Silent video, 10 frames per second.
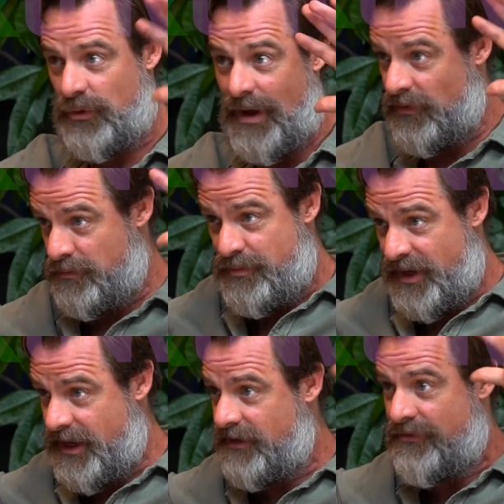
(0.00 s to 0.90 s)
have a
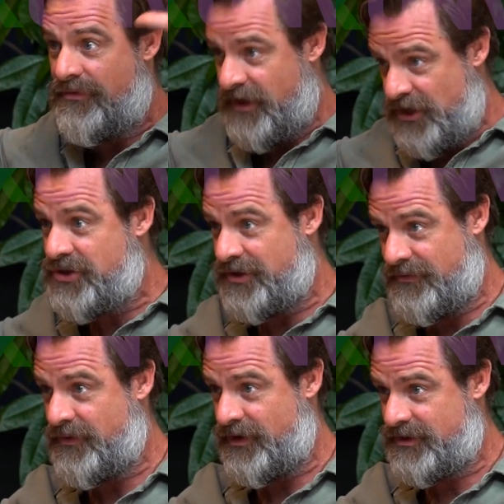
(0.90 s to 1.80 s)
big vision
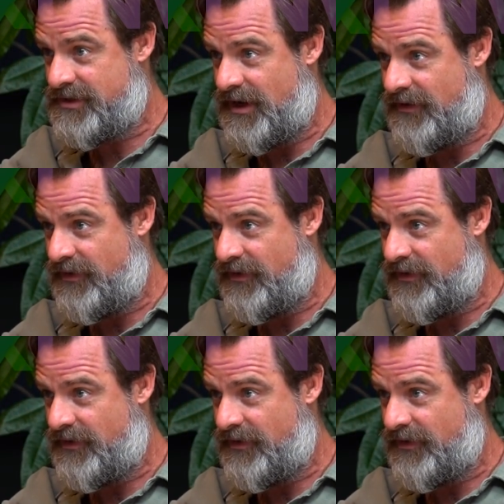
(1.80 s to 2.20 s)
for yourself.